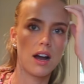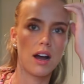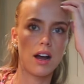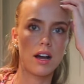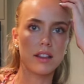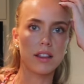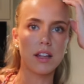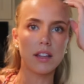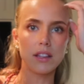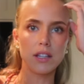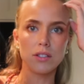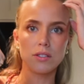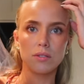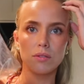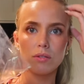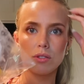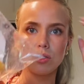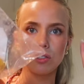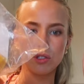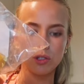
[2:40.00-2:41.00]
I thought
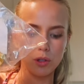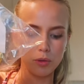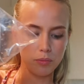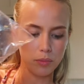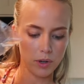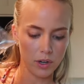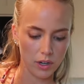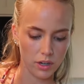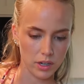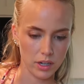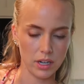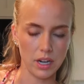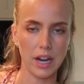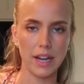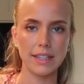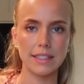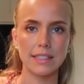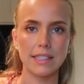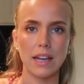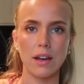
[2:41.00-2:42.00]
this was super
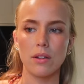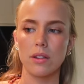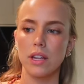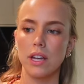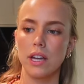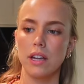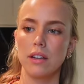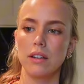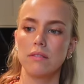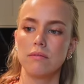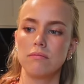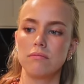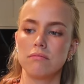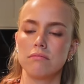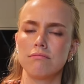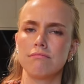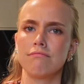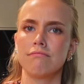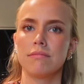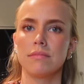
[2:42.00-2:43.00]
nice how I
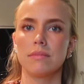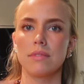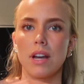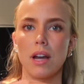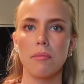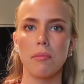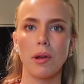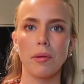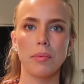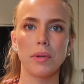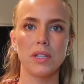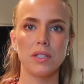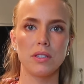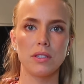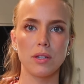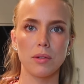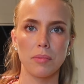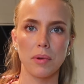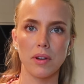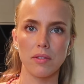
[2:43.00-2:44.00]
might be
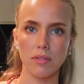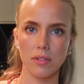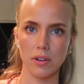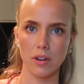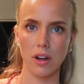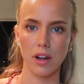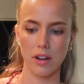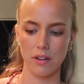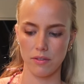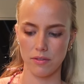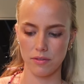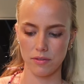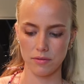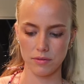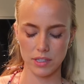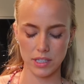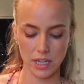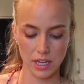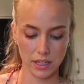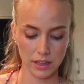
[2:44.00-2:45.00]
stupid for not
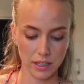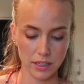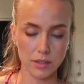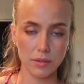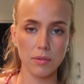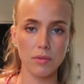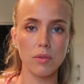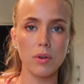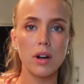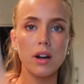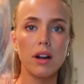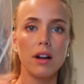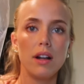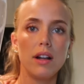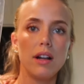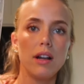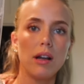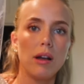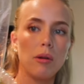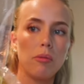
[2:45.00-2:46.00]
seeing this before,
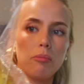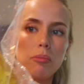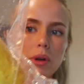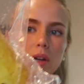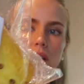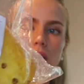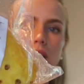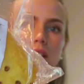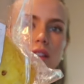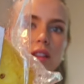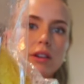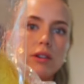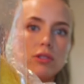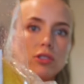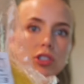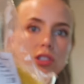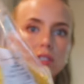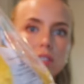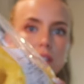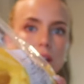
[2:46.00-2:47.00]
but
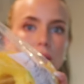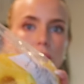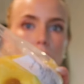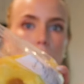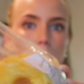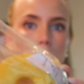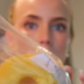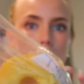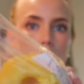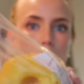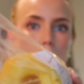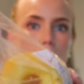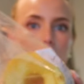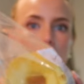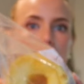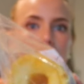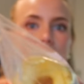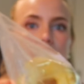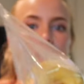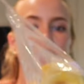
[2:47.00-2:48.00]
they'll just sell the pineapple
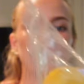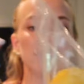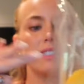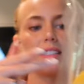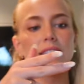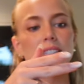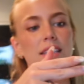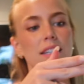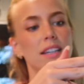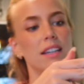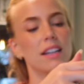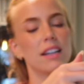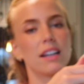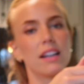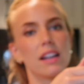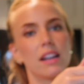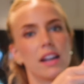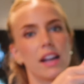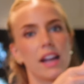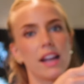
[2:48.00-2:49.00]
like this,
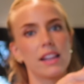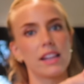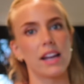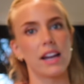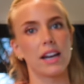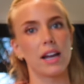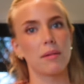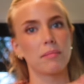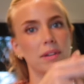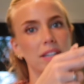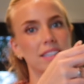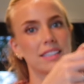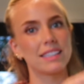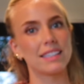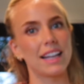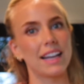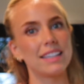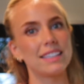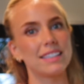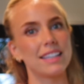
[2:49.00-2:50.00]
and then I'm gonna
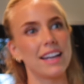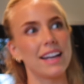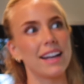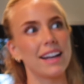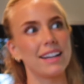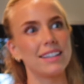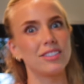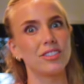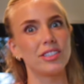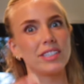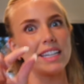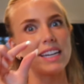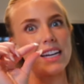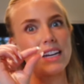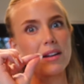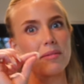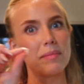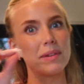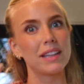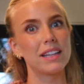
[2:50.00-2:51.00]
slice it and just
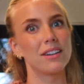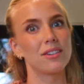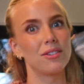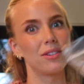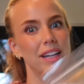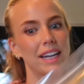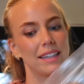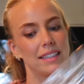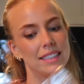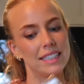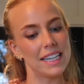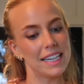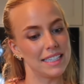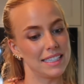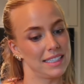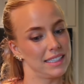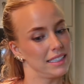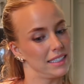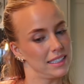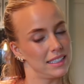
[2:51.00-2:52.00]
eat them in little like
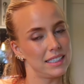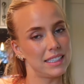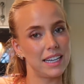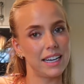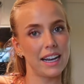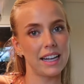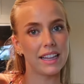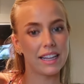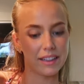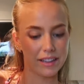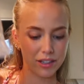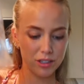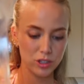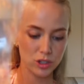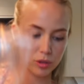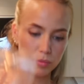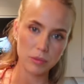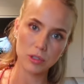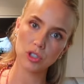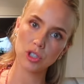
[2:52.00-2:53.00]
discs. And I think
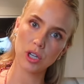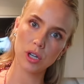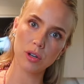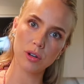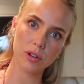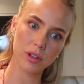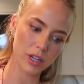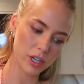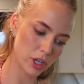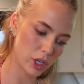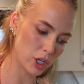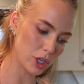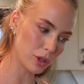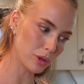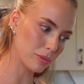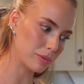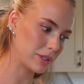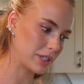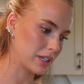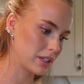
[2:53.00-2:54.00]
that's so much cuter than
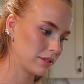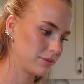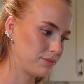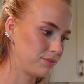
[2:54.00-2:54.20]
cubed.